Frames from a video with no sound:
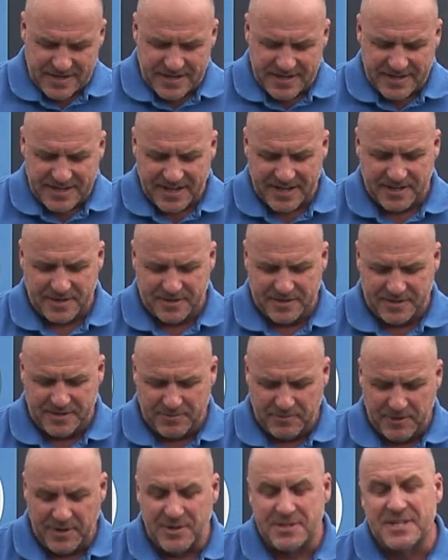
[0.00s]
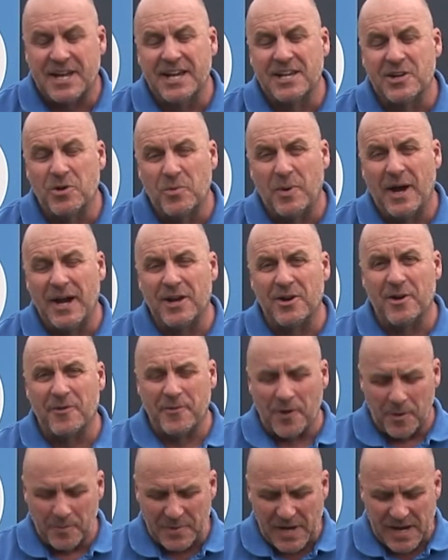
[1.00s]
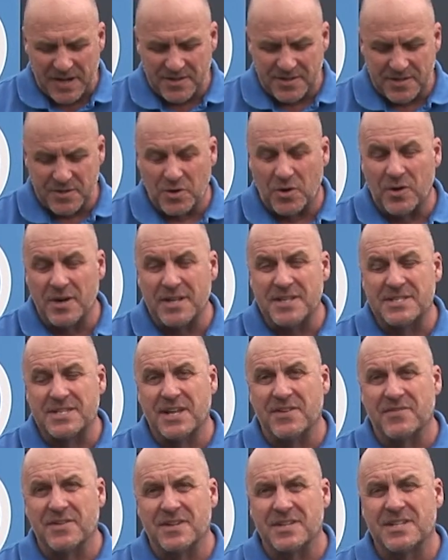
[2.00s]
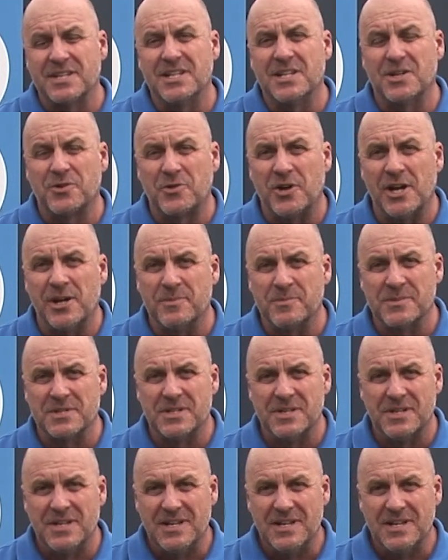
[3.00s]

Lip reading: Now, when I take a weight off, I'm down to 97 kilograms.